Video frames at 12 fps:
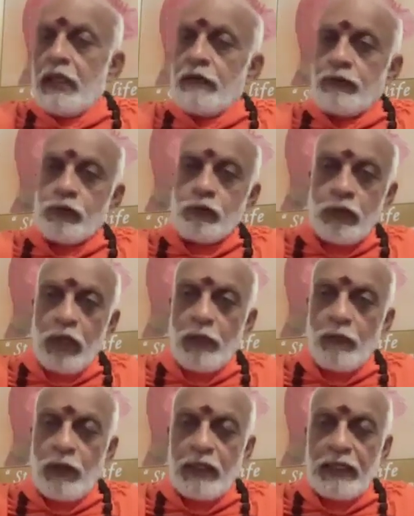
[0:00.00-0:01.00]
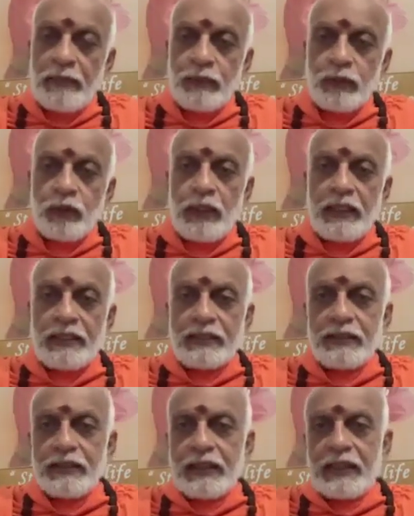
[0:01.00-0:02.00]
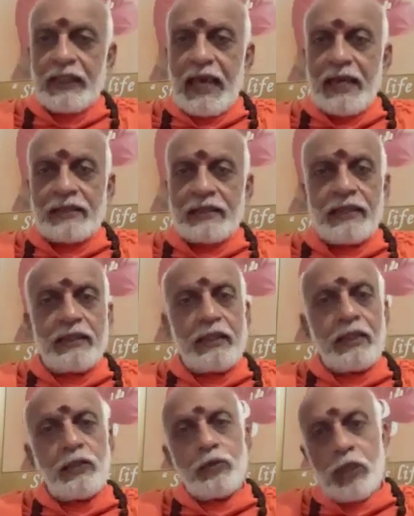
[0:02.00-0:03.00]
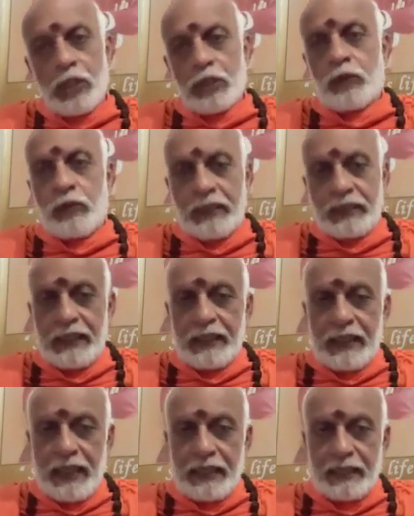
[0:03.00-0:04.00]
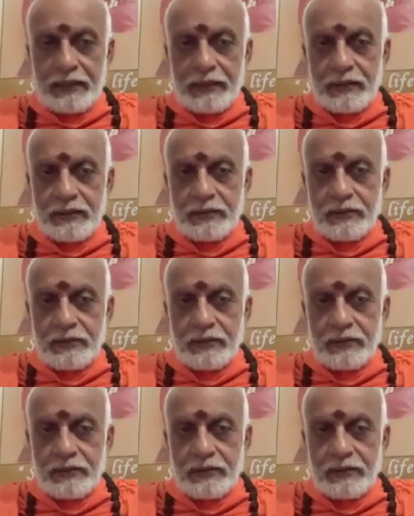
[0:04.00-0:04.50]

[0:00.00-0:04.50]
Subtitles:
If you do not want them to go in a certain direction, they do not go in that direction.